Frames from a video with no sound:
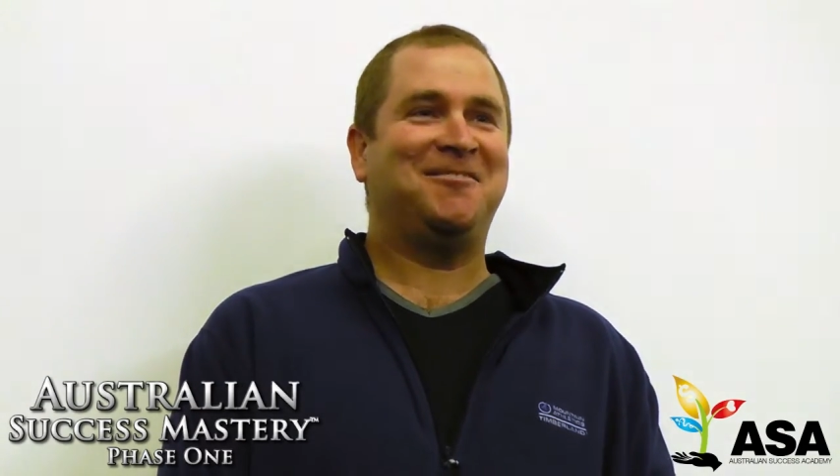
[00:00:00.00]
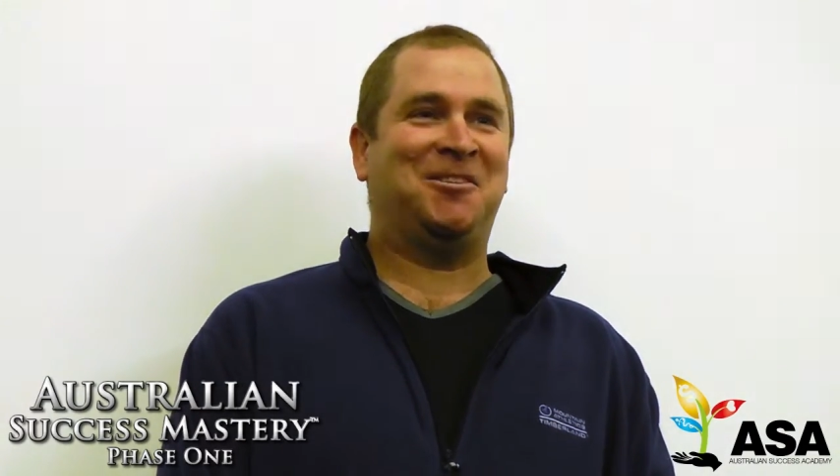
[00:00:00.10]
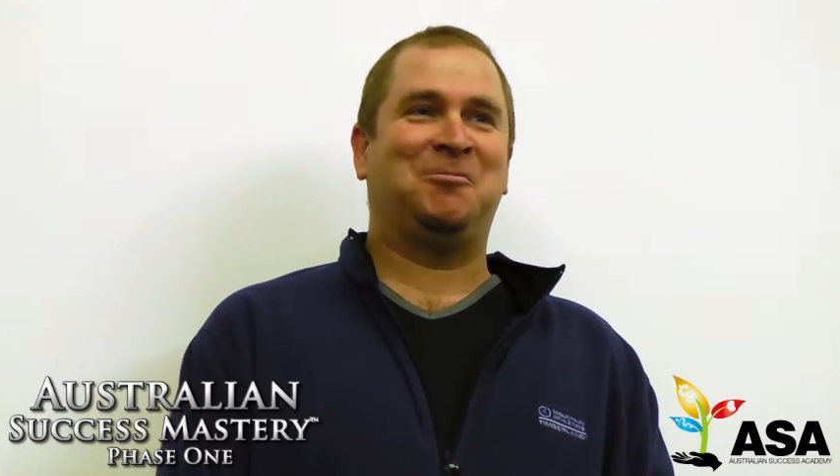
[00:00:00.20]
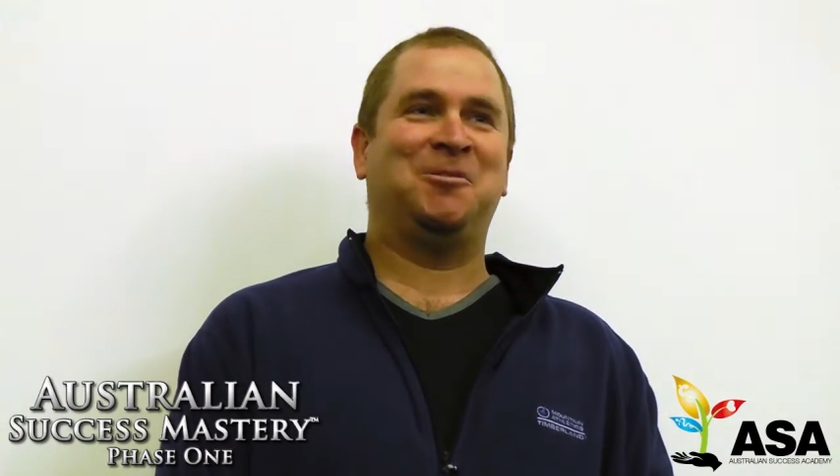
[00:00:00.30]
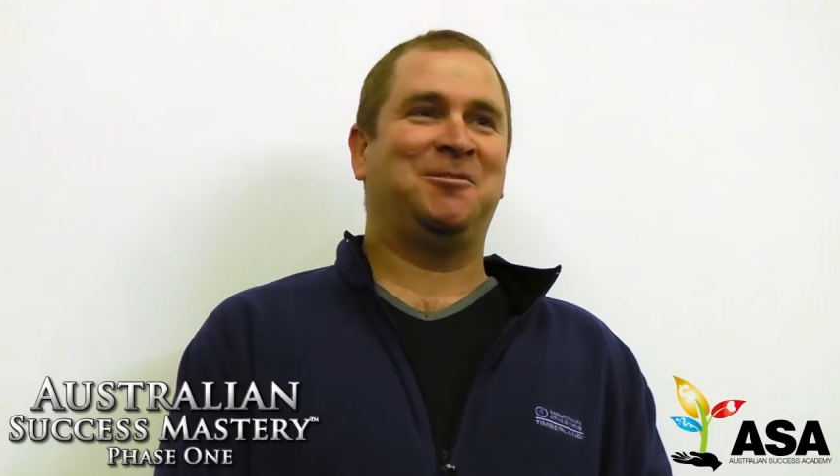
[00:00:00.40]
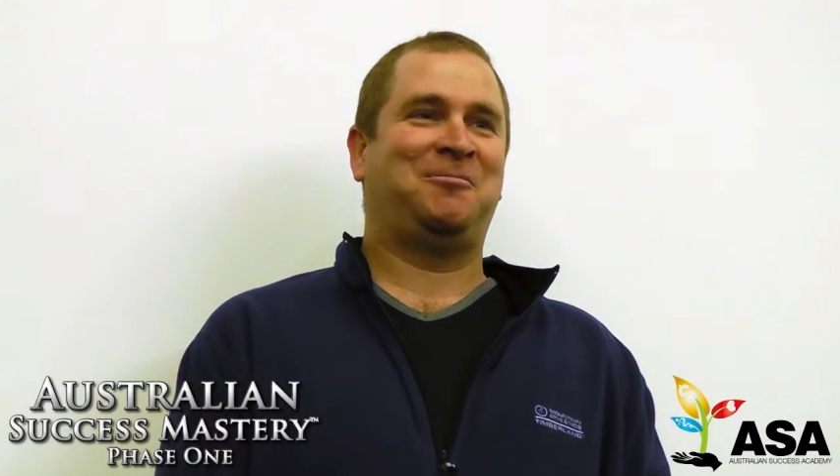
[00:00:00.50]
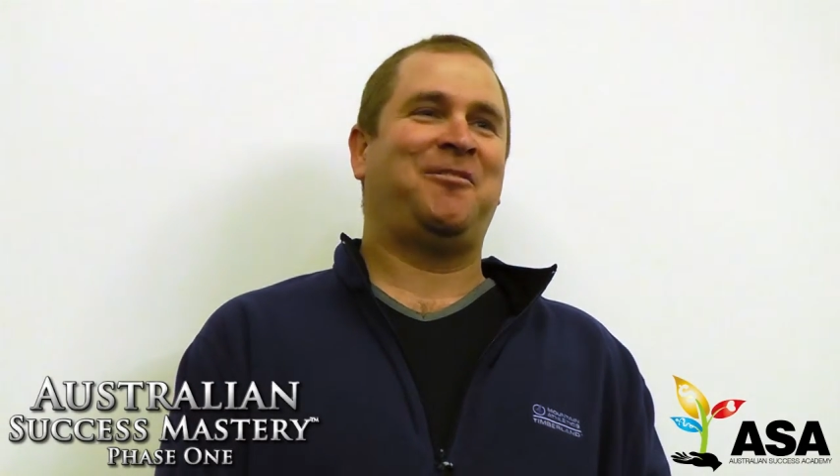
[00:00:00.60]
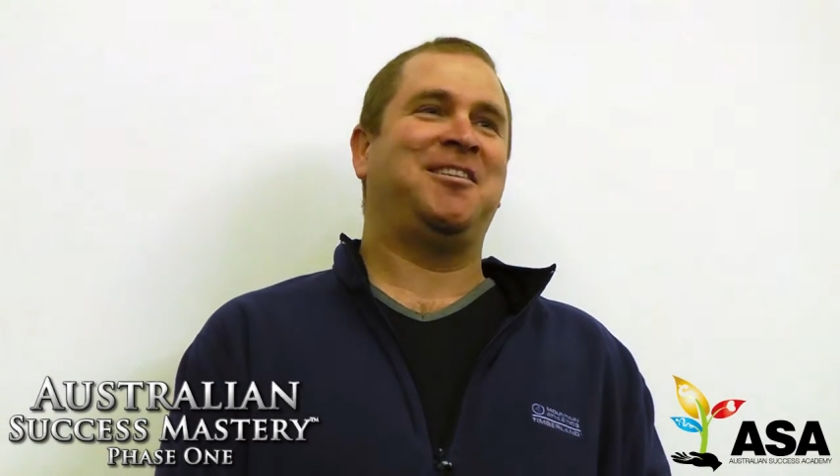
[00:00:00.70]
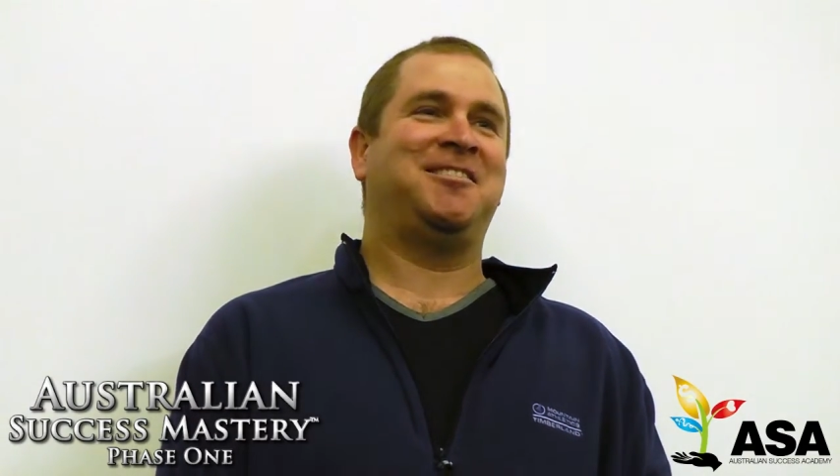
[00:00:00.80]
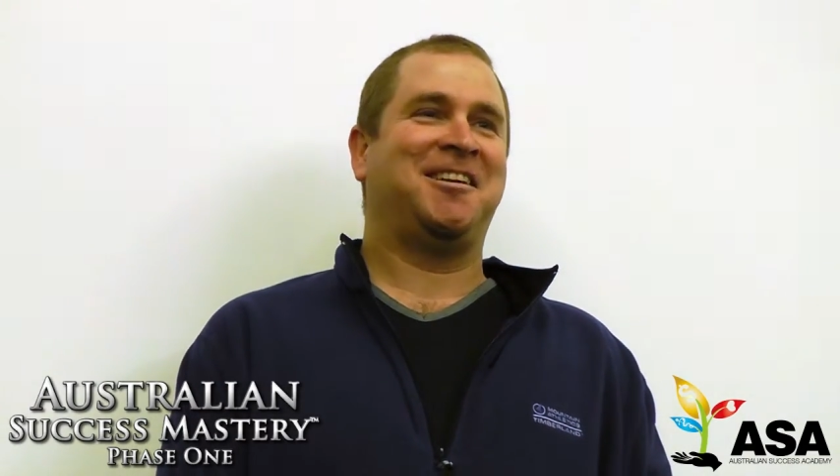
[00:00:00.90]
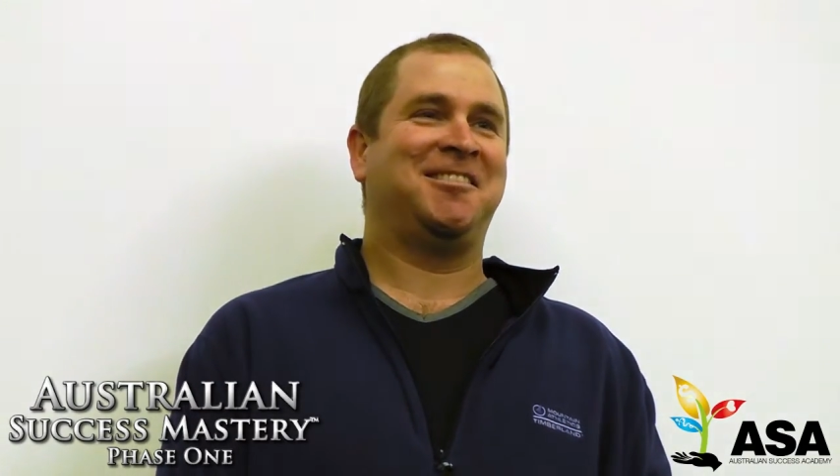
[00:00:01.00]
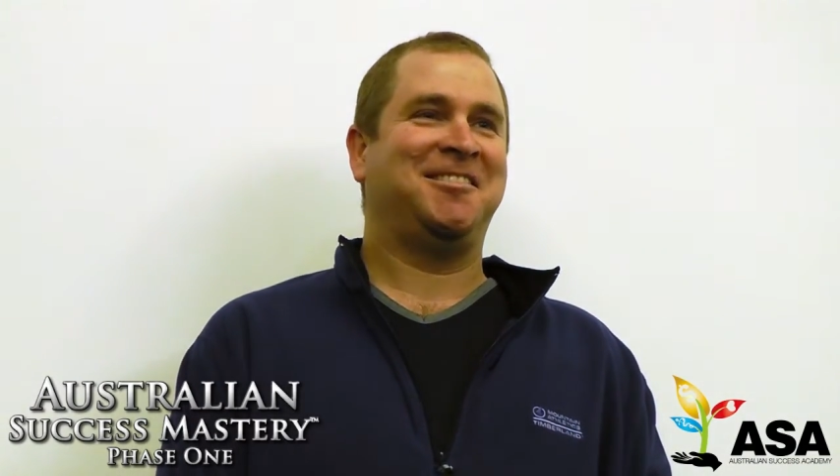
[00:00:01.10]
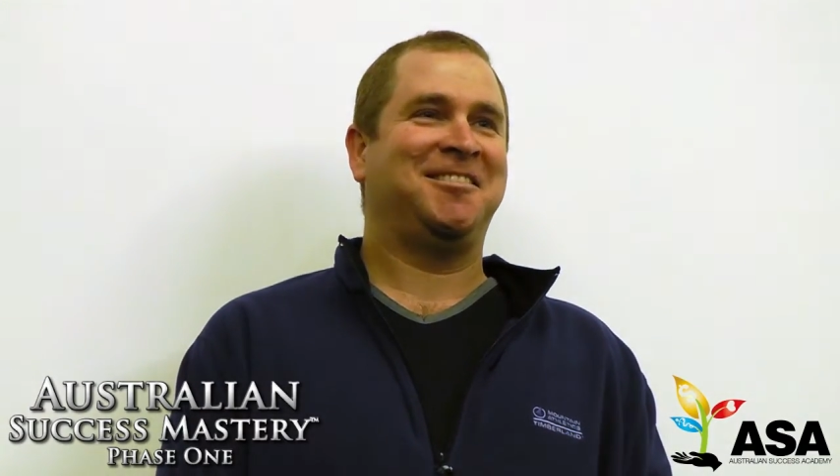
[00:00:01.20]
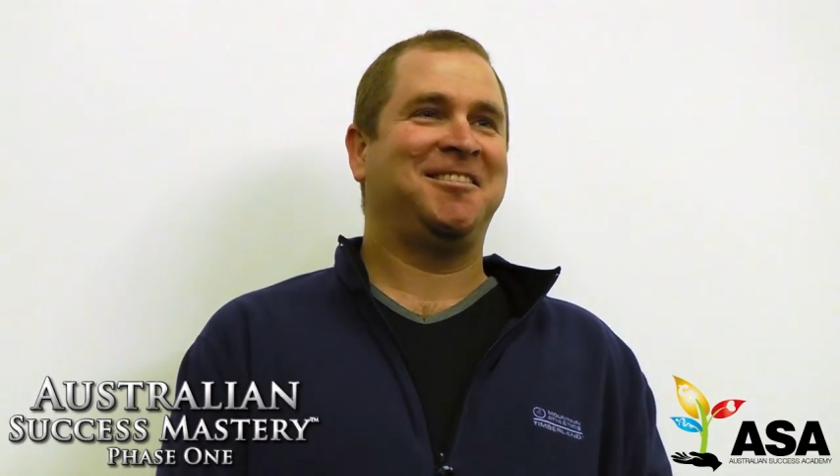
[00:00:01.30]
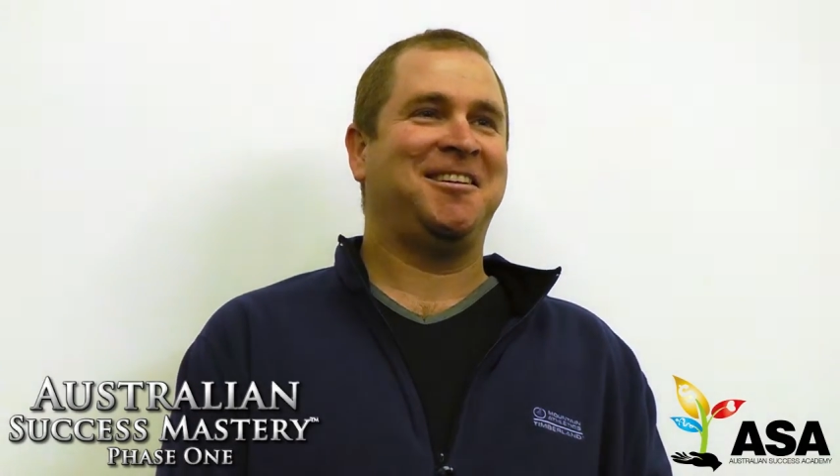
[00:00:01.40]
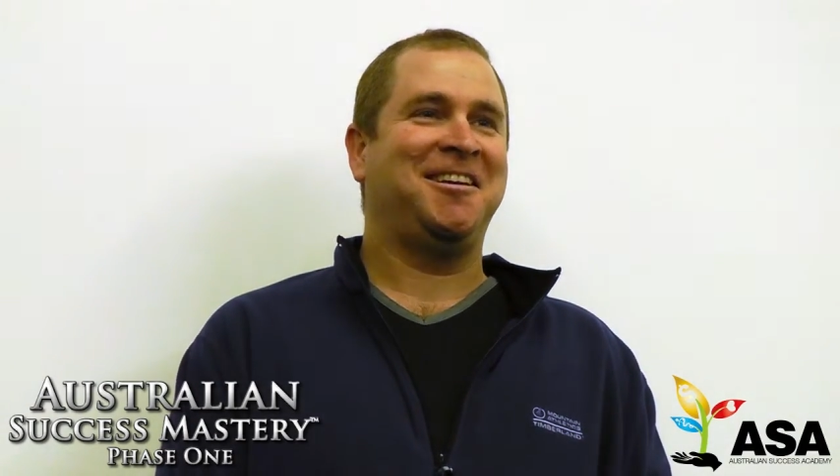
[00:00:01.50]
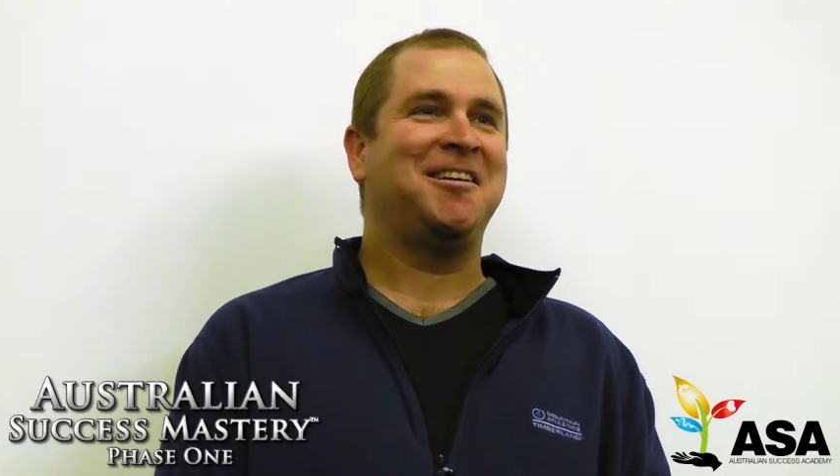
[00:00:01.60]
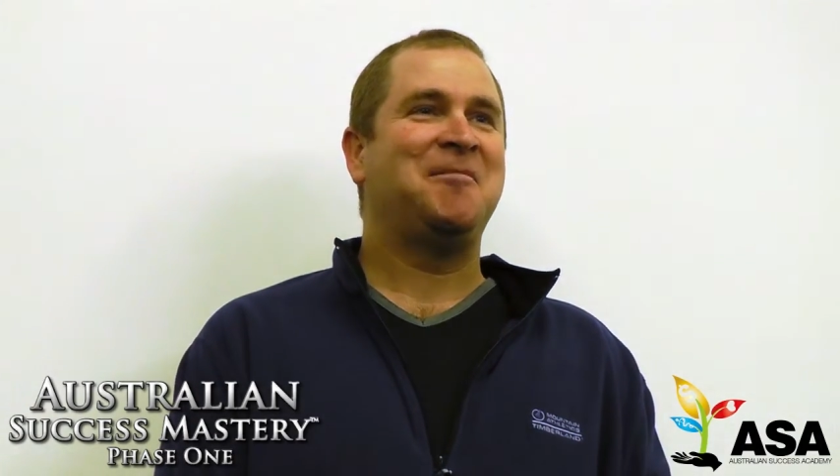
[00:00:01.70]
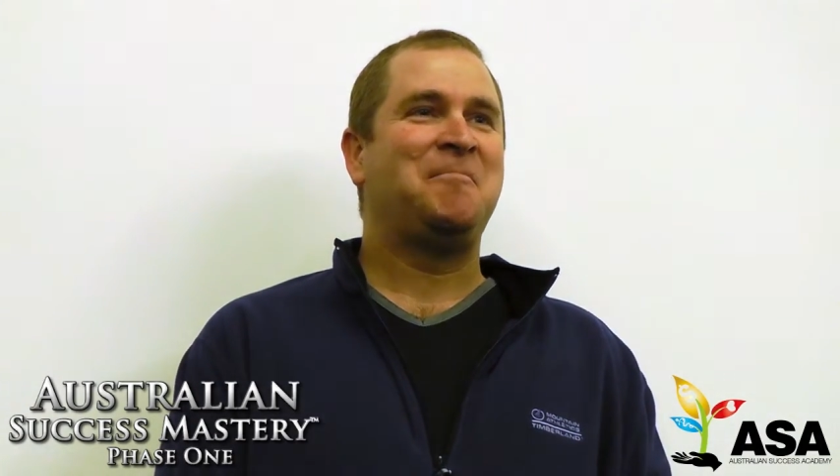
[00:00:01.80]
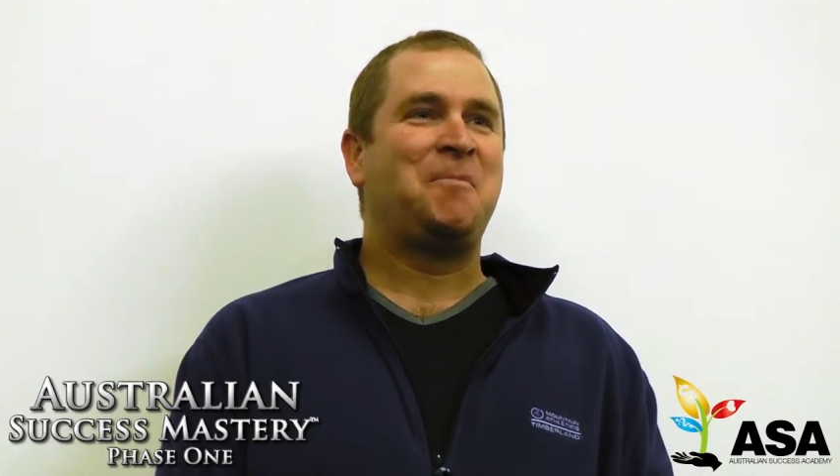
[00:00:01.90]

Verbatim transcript: which was fantastic to hear.